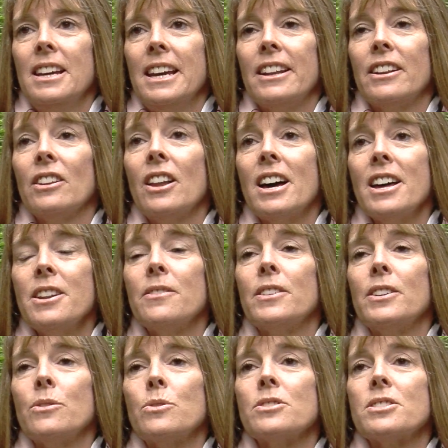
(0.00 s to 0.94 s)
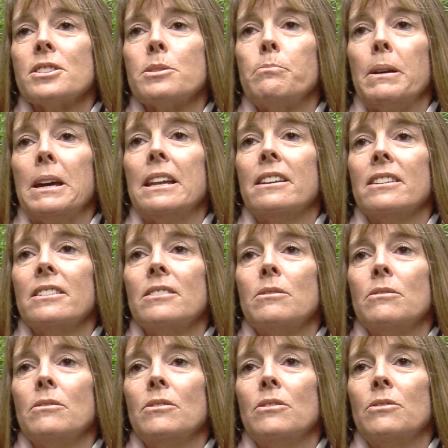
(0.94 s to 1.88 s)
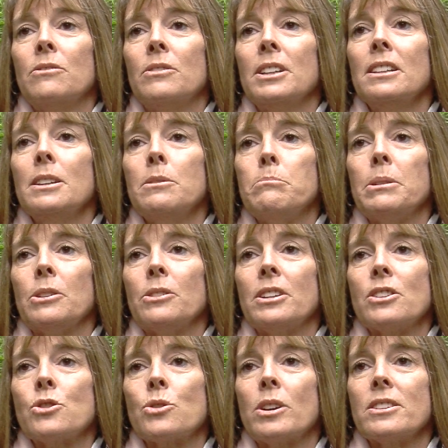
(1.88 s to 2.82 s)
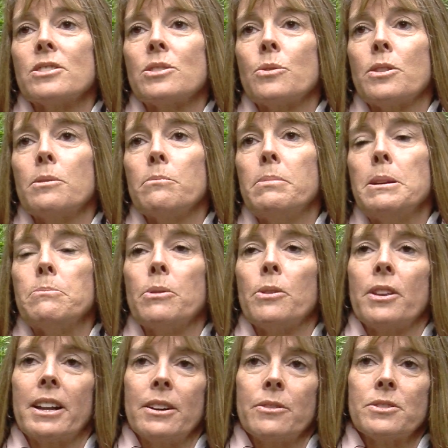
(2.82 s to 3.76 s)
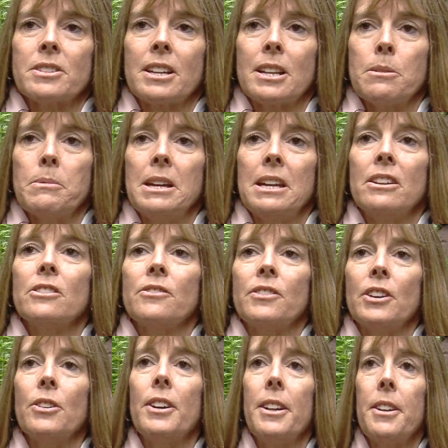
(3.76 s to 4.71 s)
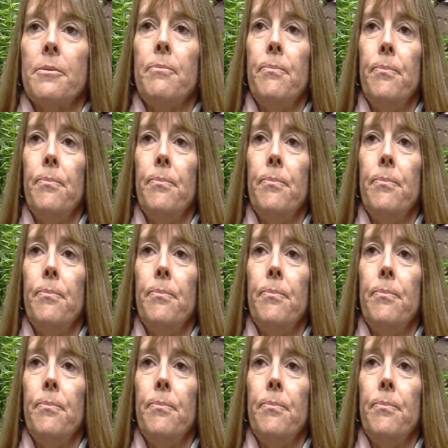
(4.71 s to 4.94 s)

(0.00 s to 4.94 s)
And a lot of it was spent really building trust with the people that I was going to be interviewing.